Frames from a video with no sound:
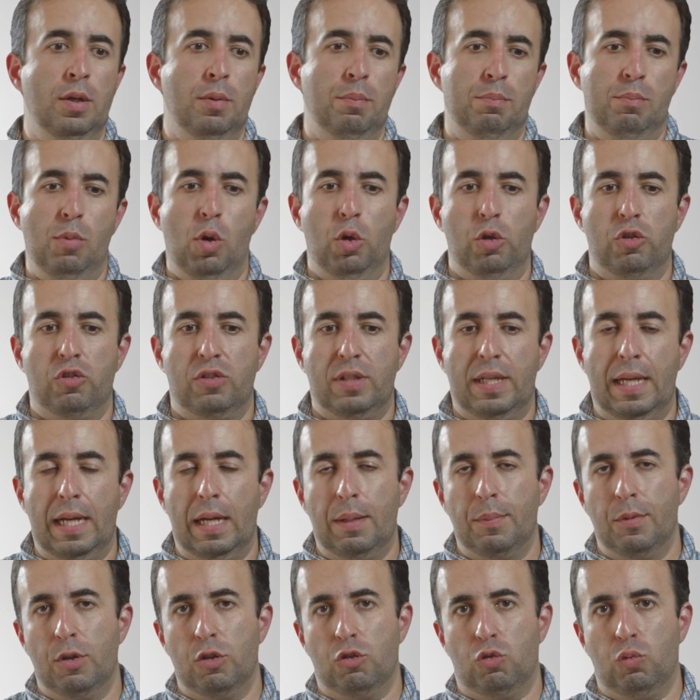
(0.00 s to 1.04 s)
Most
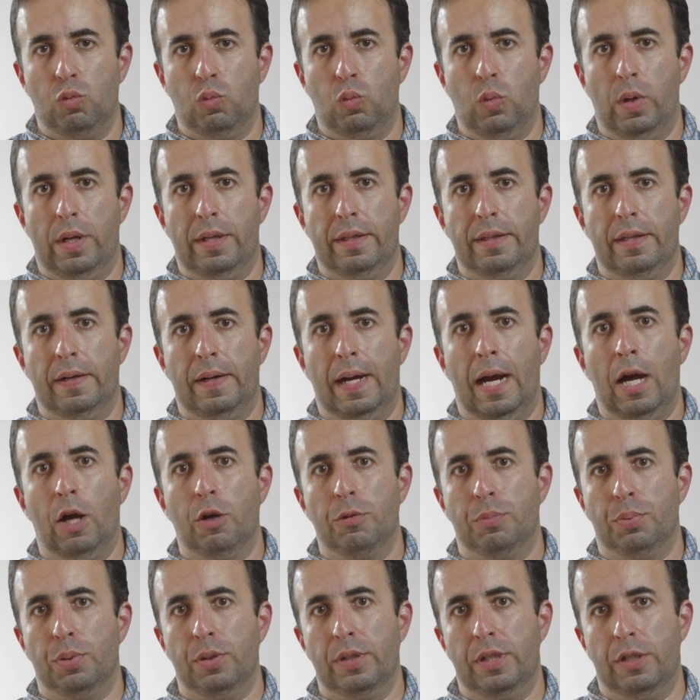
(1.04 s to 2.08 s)
cameras, when they're
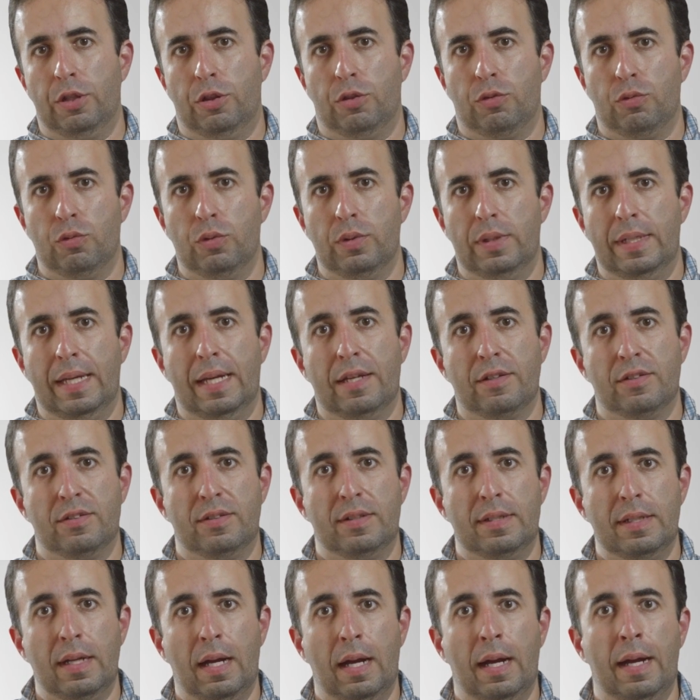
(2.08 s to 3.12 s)
outputting through the
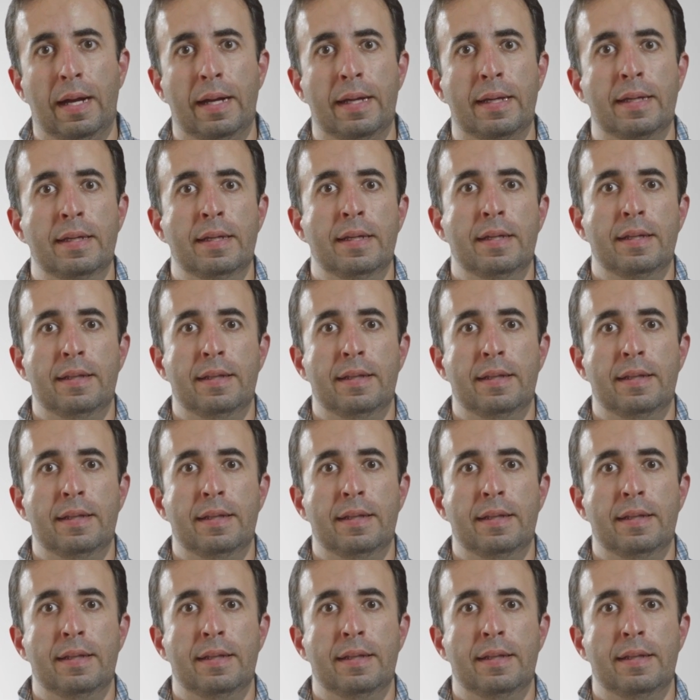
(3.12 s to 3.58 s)
SDI,